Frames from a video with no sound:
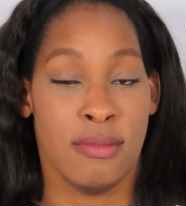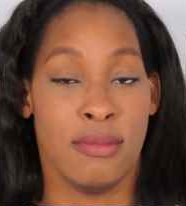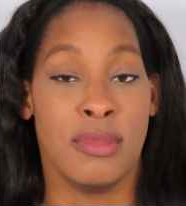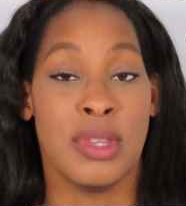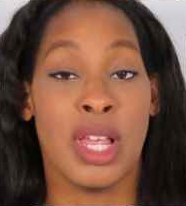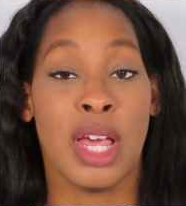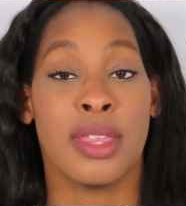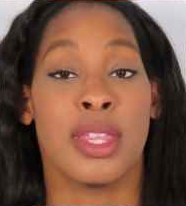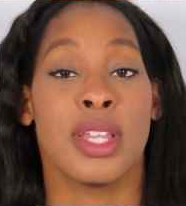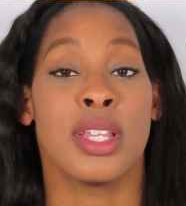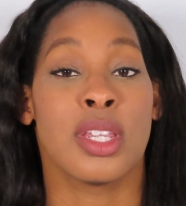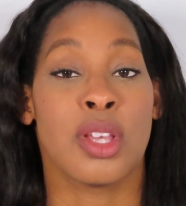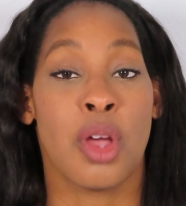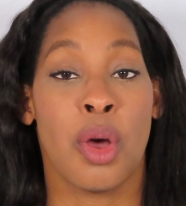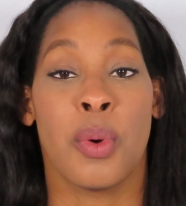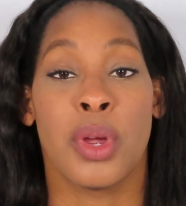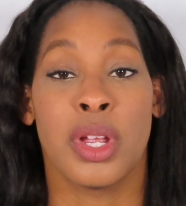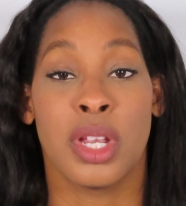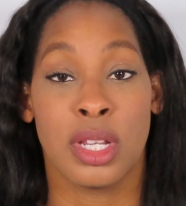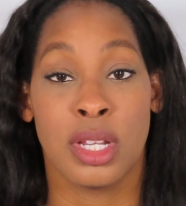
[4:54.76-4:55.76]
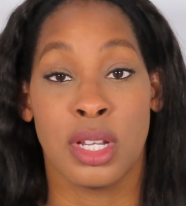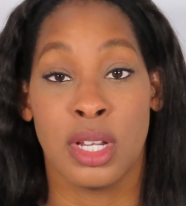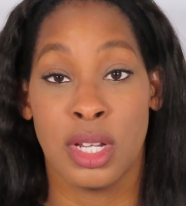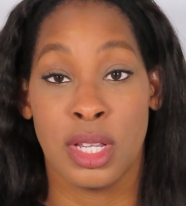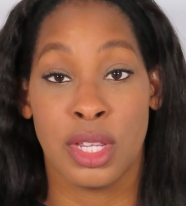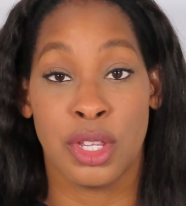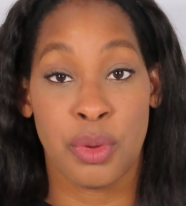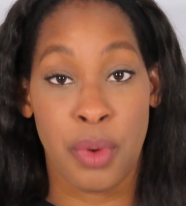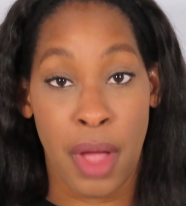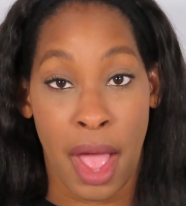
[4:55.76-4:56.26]
nothing's going
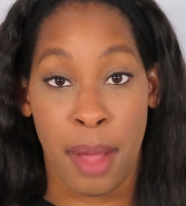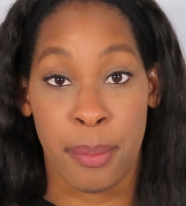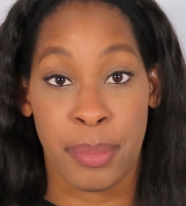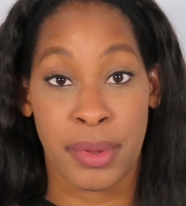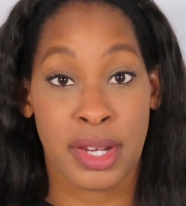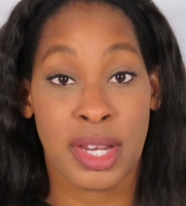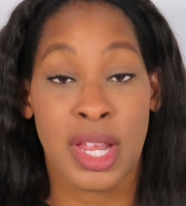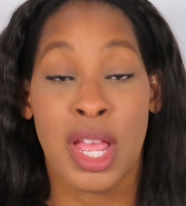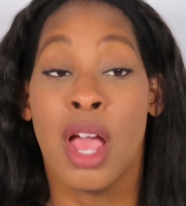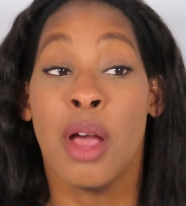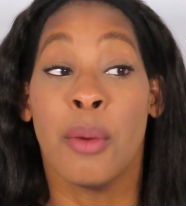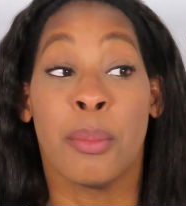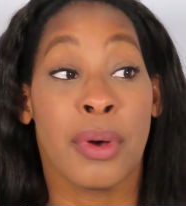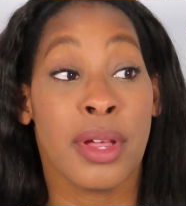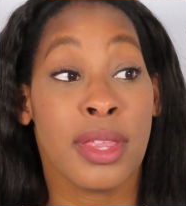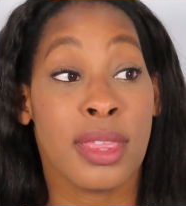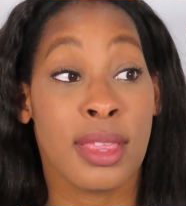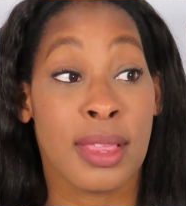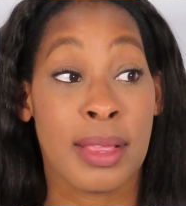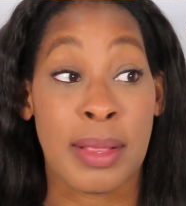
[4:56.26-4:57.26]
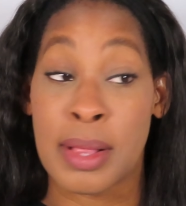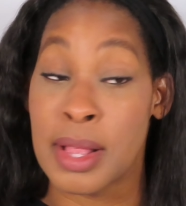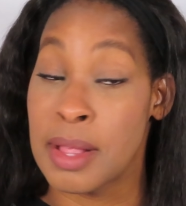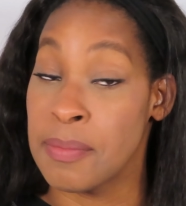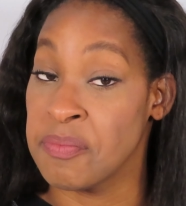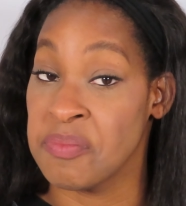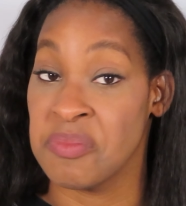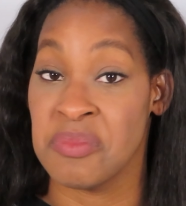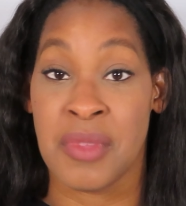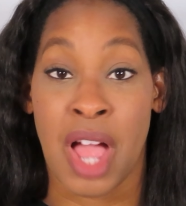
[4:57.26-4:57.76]
to happen. But
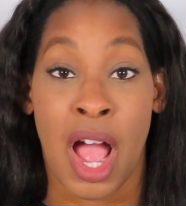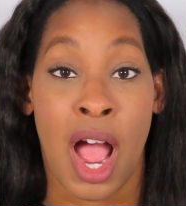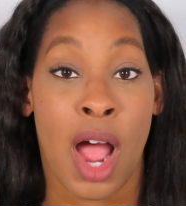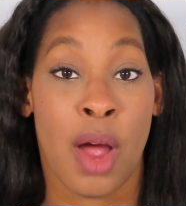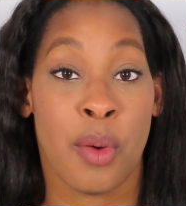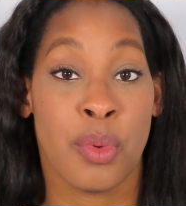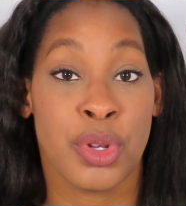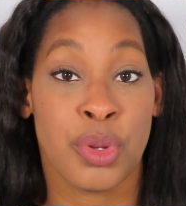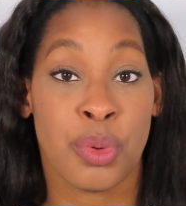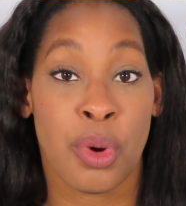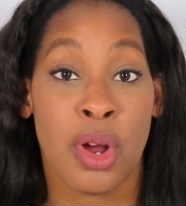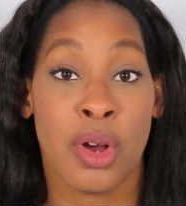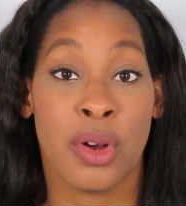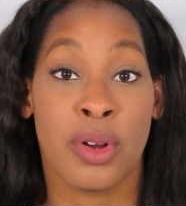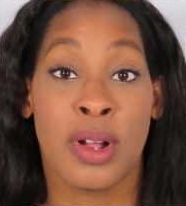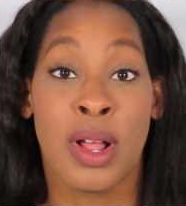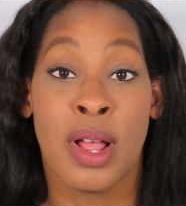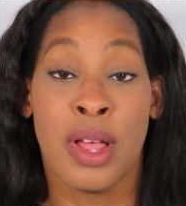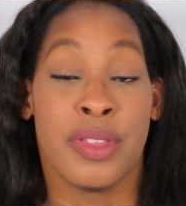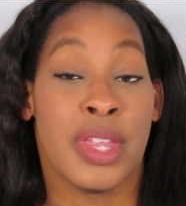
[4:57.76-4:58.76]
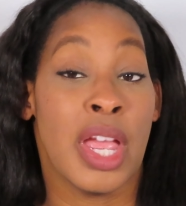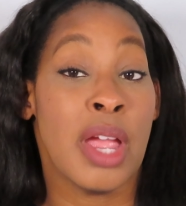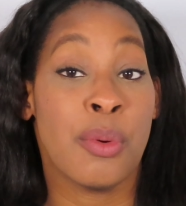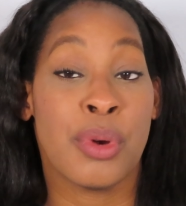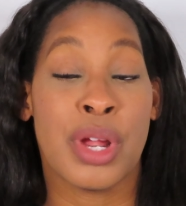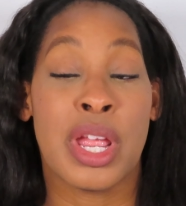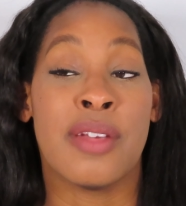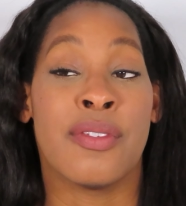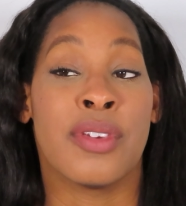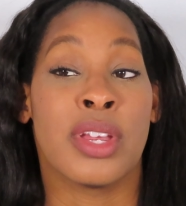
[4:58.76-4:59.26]
I was wrong. They were
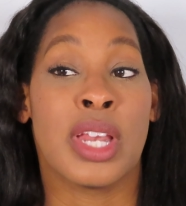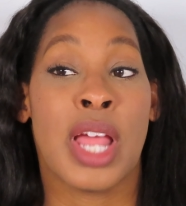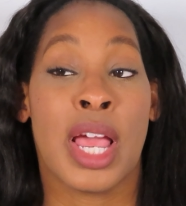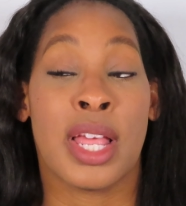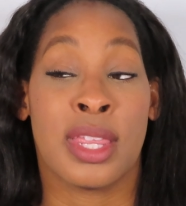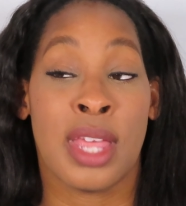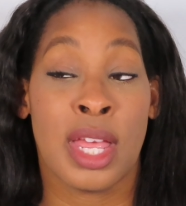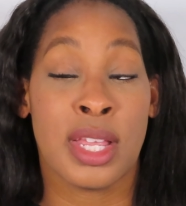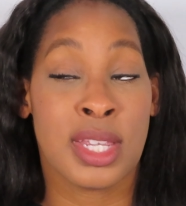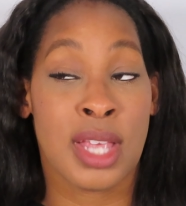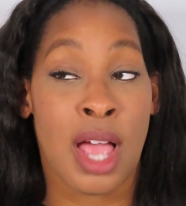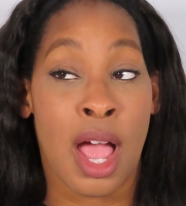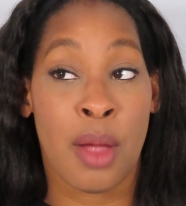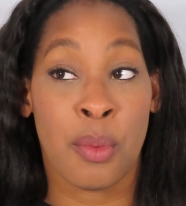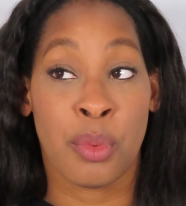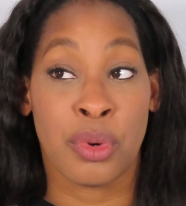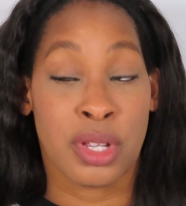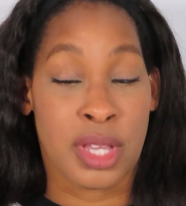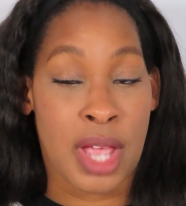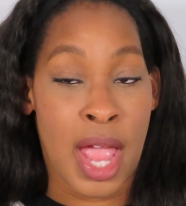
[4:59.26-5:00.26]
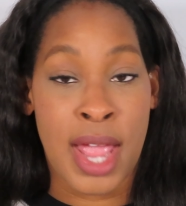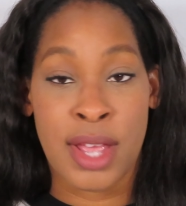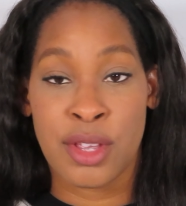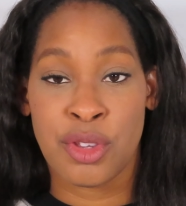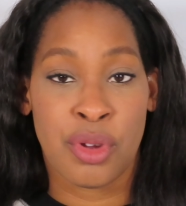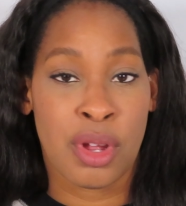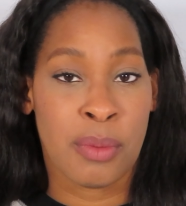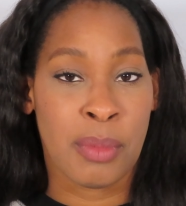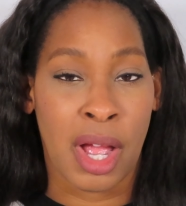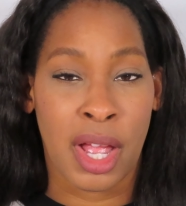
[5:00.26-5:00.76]
even at that time was
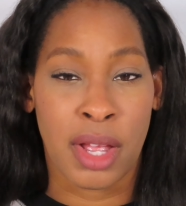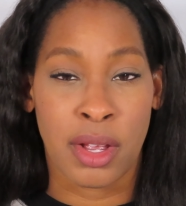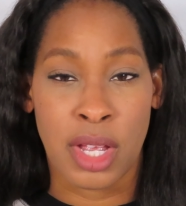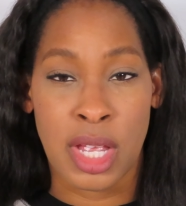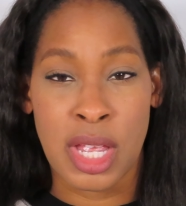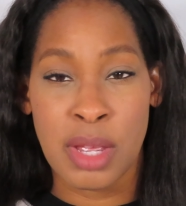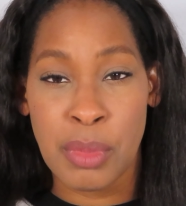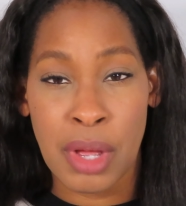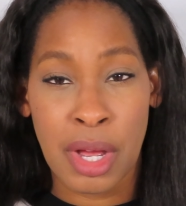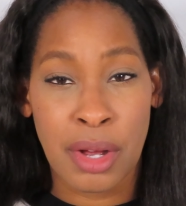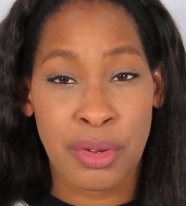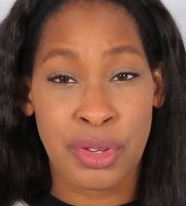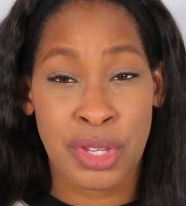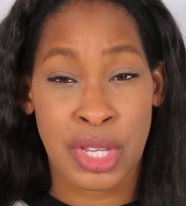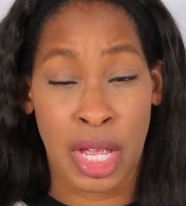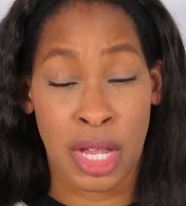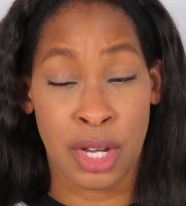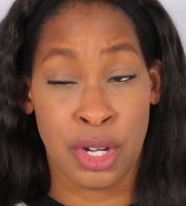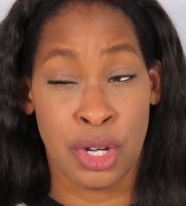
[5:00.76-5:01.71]
answering my emails